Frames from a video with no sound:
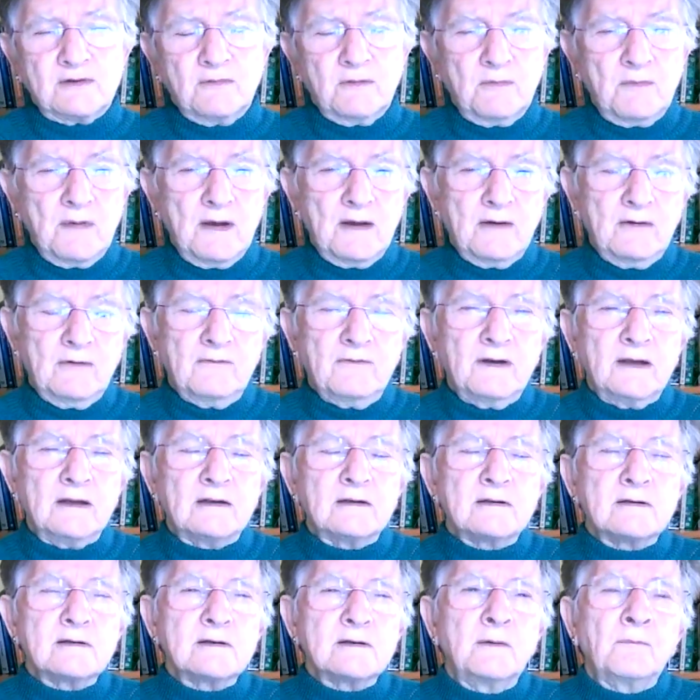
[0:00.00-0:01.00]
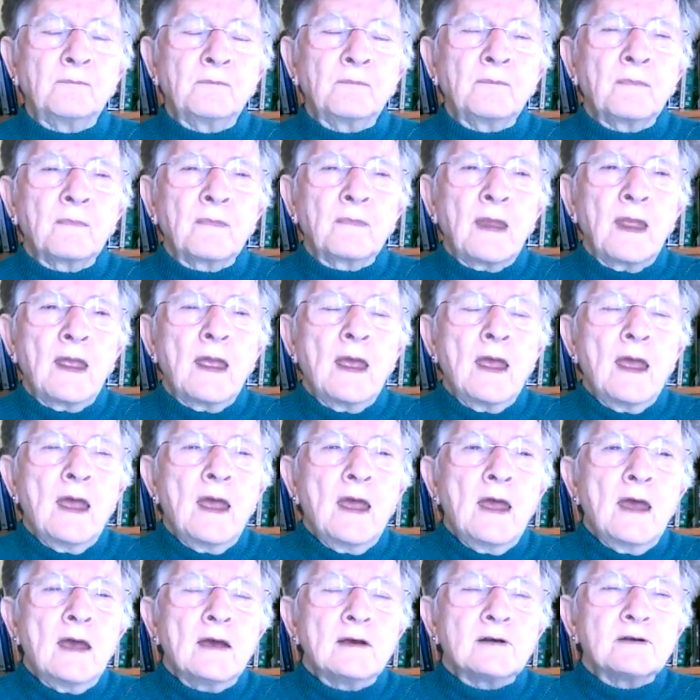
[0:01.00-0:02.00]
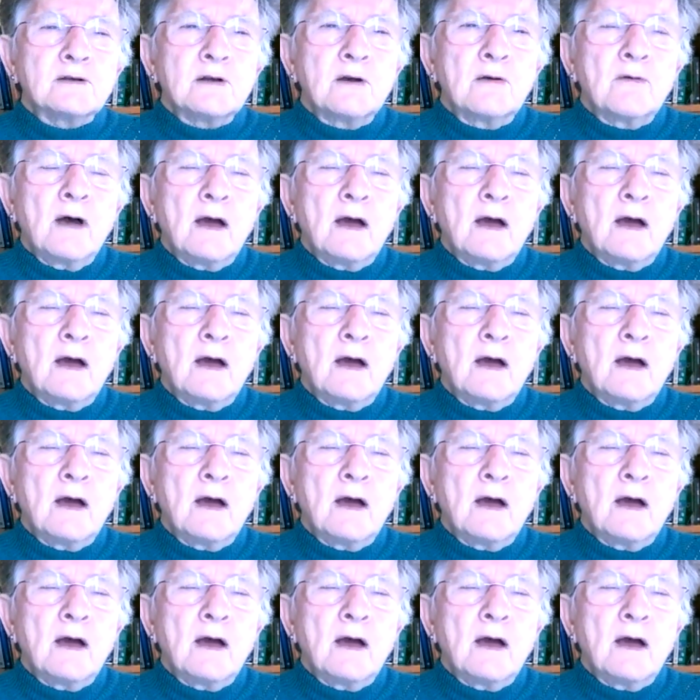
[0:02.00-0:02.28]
with benefits. So